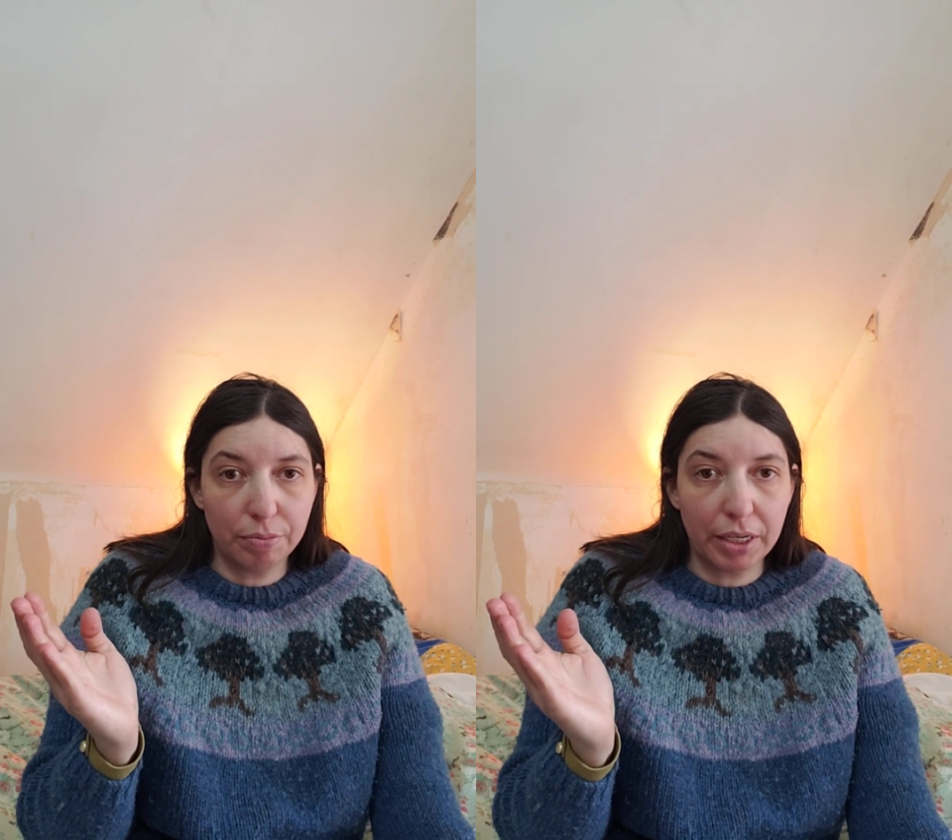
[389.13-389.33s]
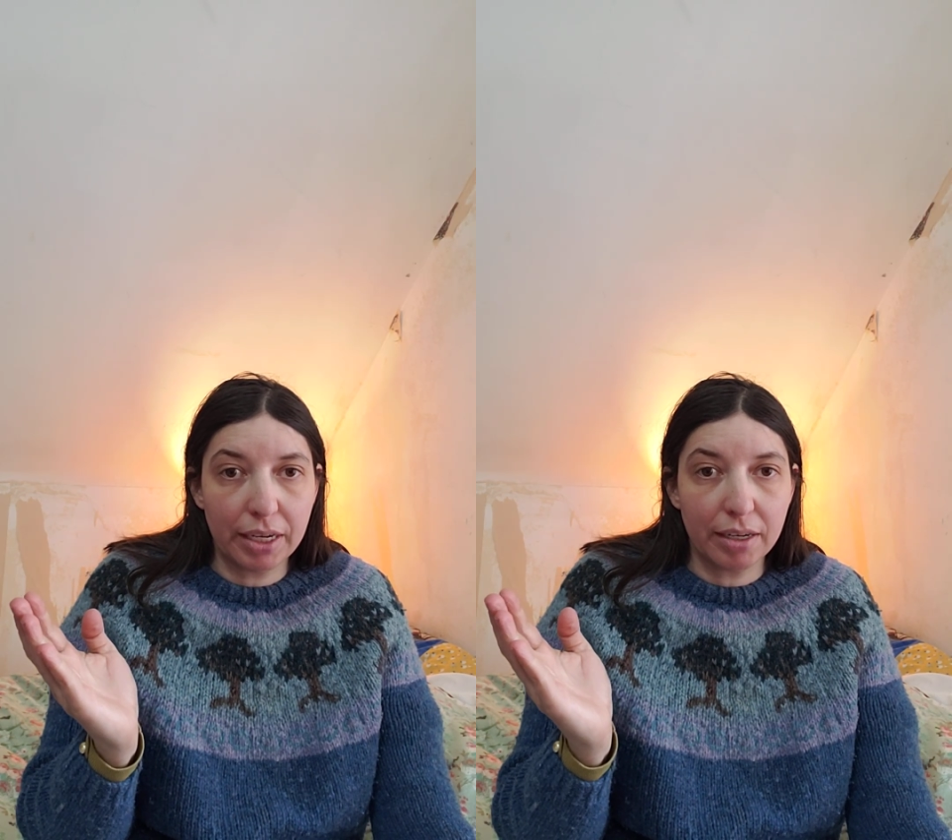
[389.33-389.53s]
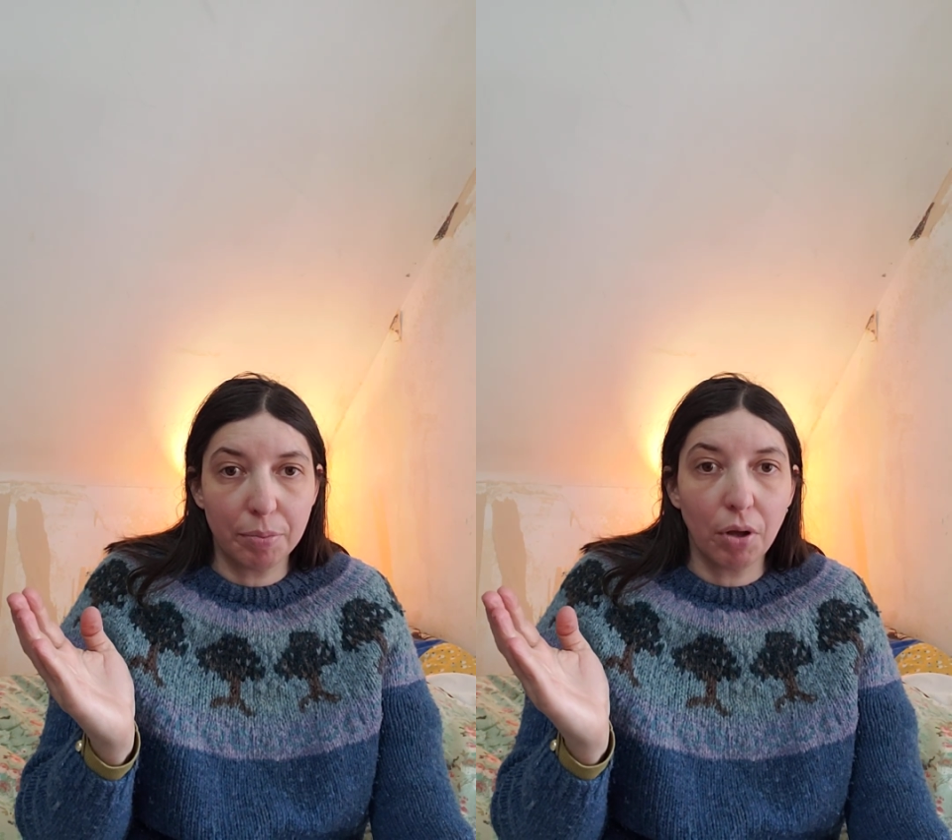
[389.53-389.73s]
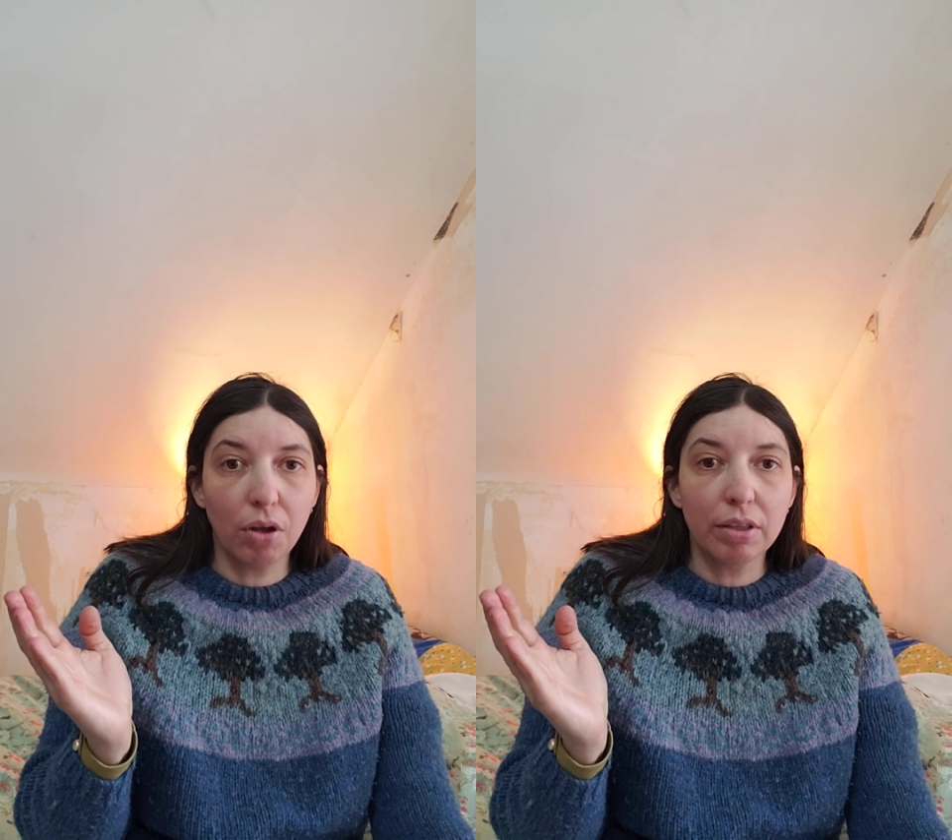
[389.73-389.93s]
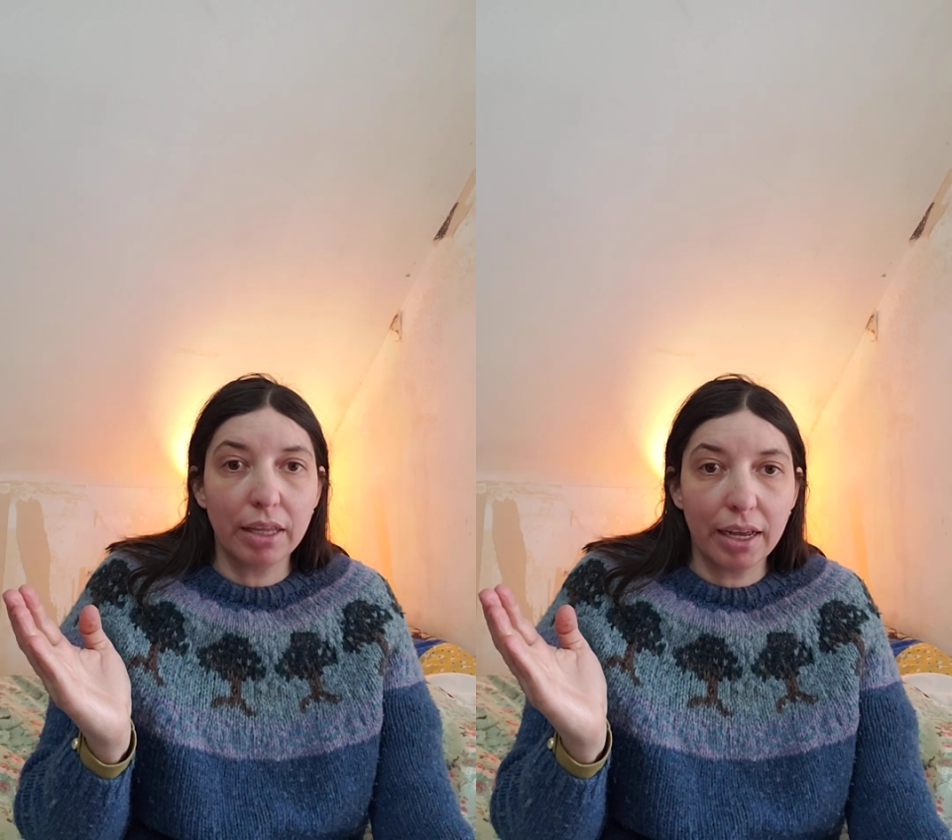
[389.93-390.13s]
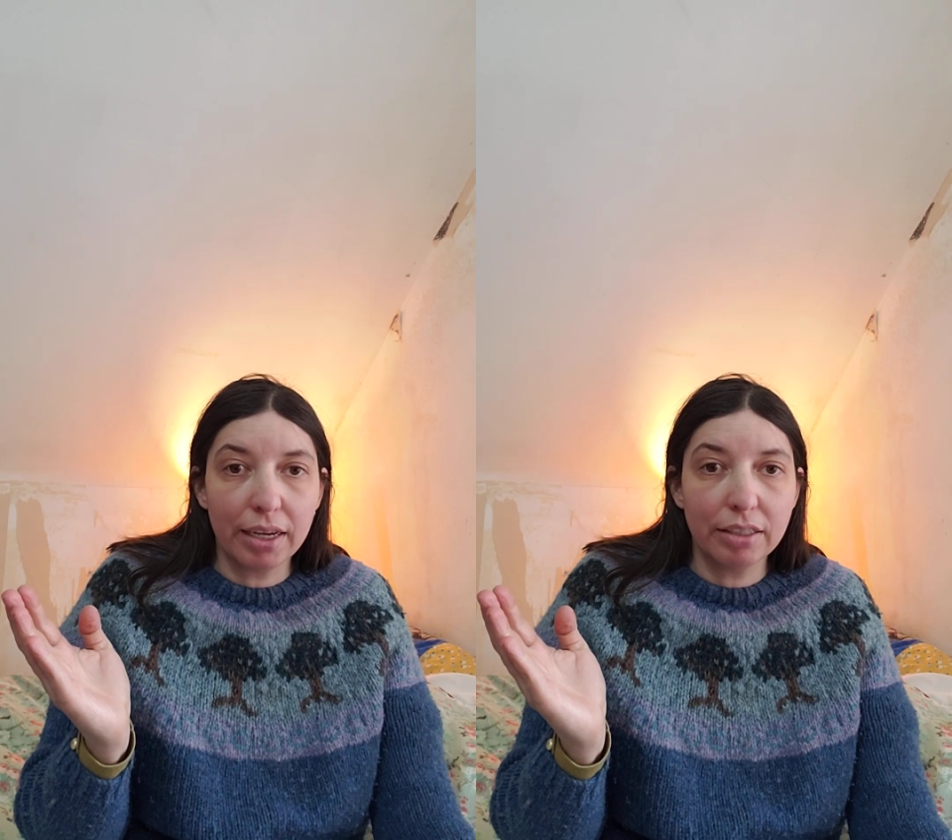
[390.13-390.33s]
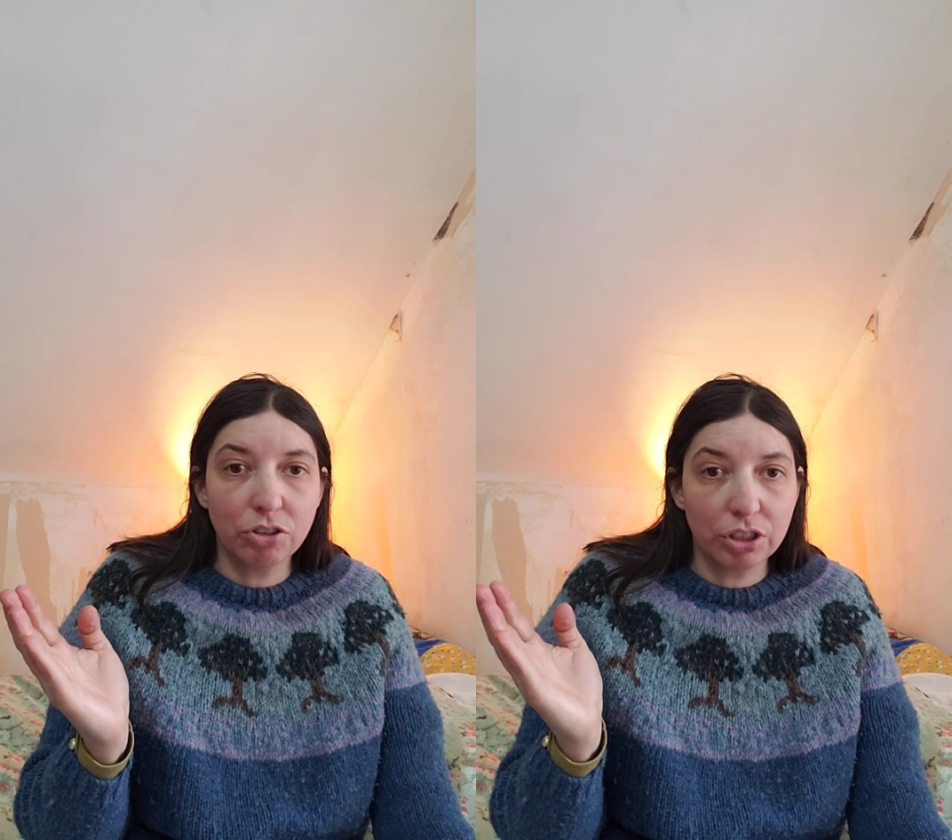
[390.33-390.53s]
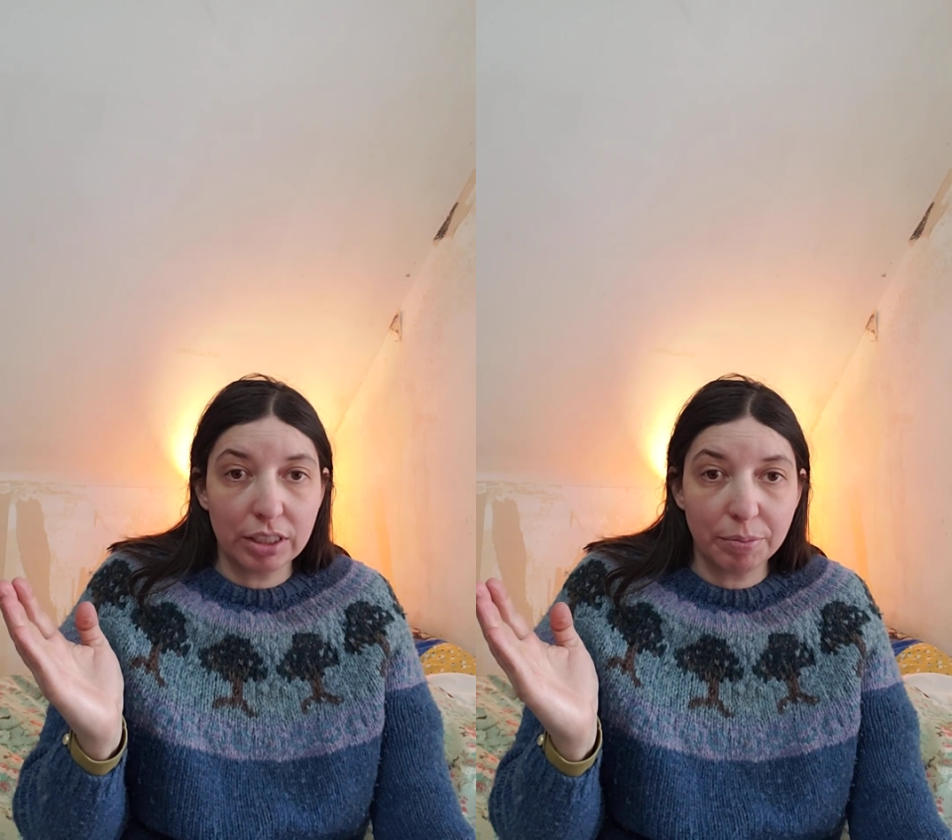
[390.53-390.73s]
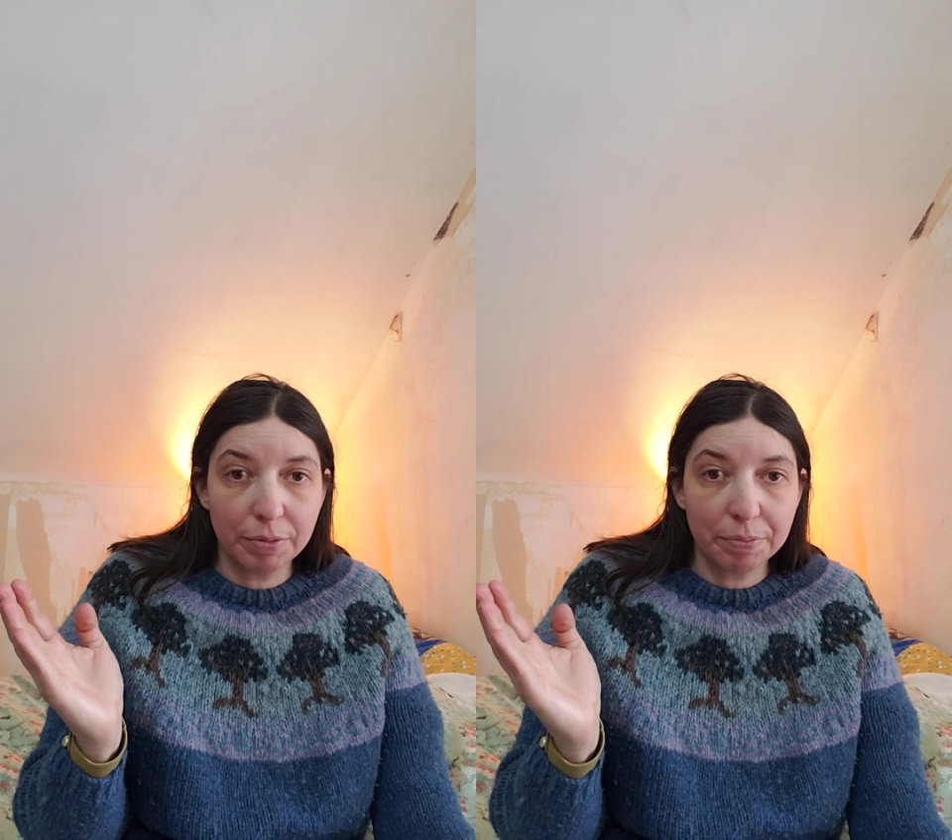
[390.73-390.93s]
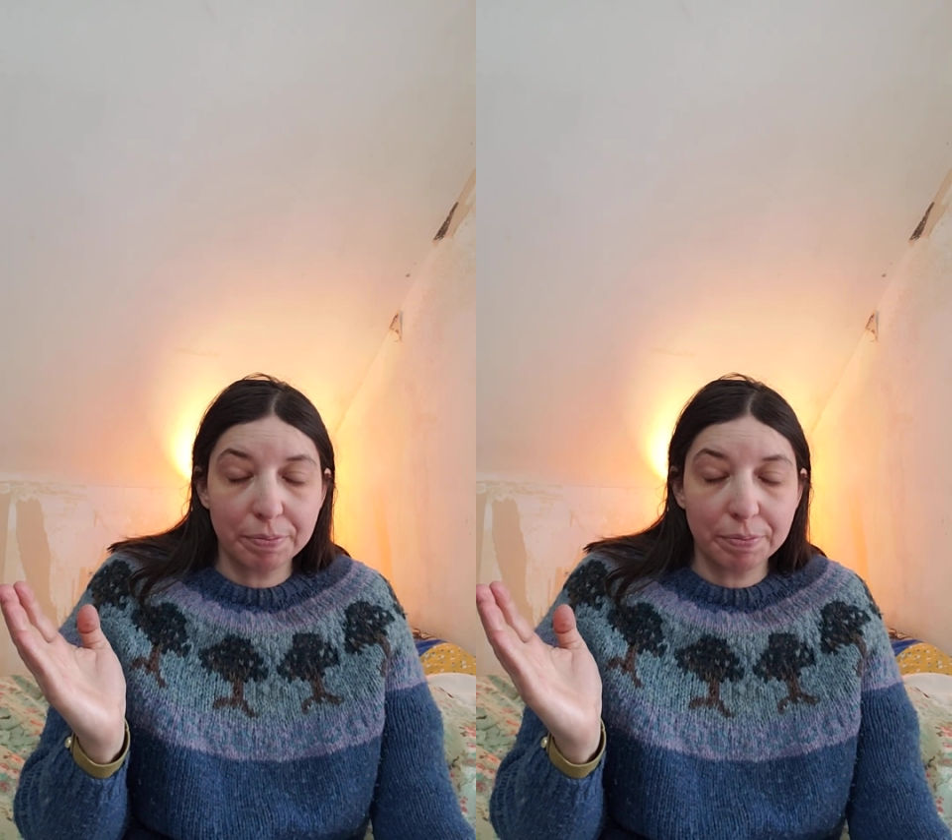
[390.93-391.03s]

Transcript: pick it up online cheap.